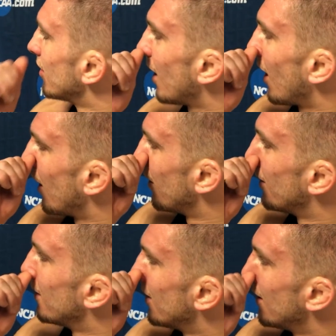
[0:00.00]
I
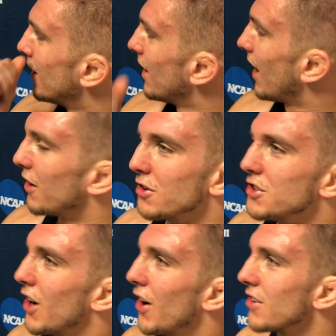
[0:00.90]
don't know,
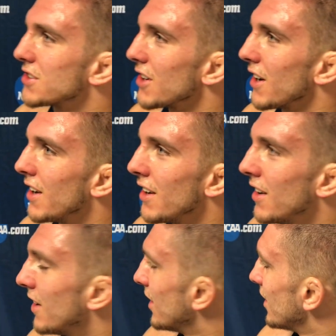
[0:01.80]
jokes or
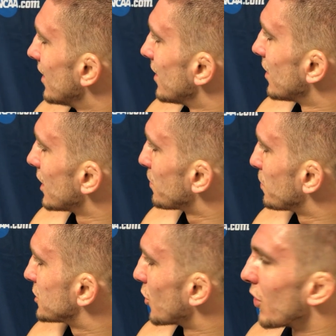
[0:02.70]

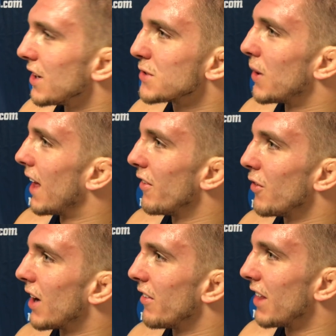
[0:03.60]
stories,
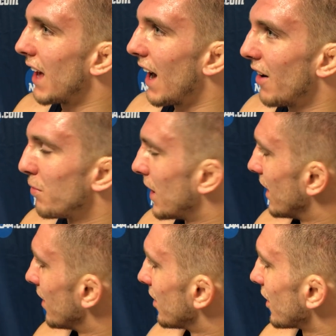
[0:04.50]
whatever they have.
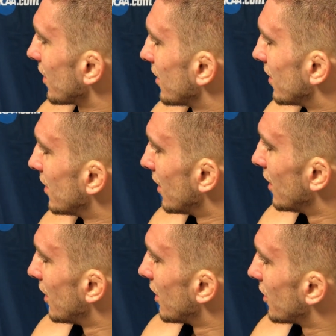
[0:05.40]
But they're
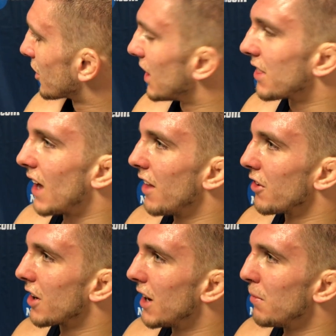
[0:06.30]
good at that.
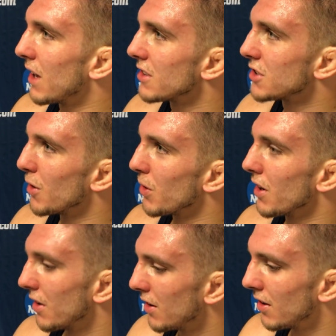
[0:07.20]
They're good at making sure we're